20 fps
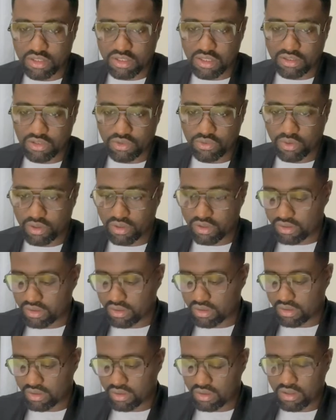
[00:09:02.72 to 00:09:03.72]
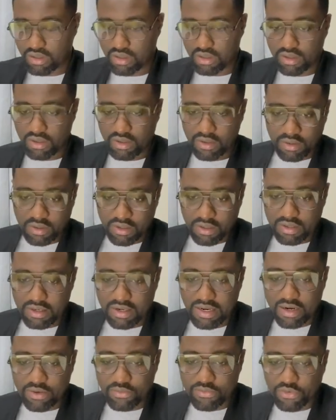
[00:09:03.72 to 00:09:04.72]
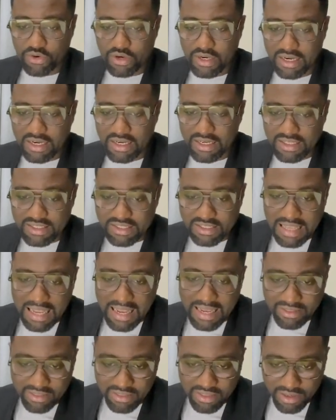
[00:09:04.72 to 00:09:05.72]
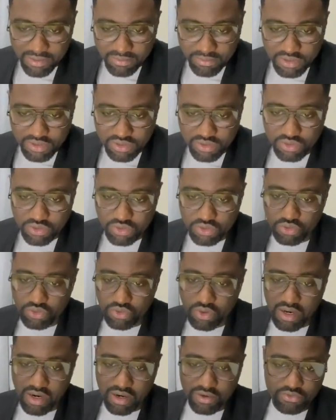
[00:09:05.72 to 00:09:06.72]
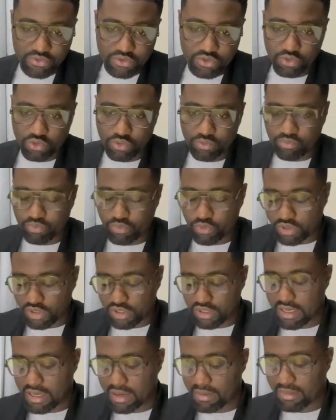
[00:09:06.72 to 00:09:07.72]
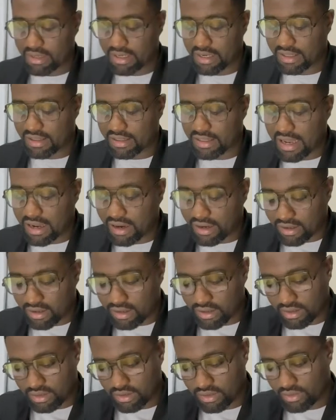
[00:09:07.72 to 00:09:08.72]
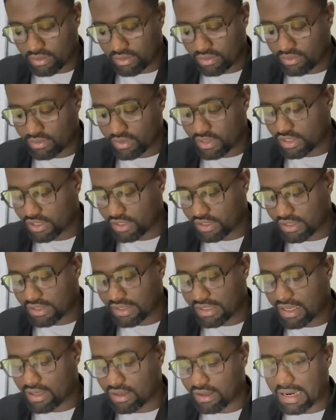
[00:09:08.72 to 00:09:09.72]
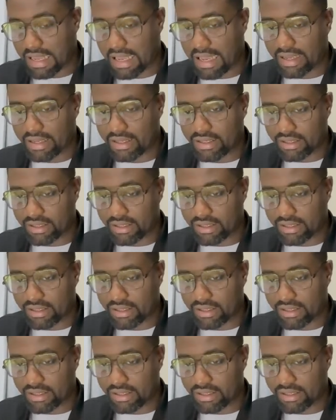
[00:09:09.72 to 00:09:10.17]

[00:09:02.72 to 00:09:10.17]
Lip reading: as well. Then for the list items, you have to put them in a tag, which is LI.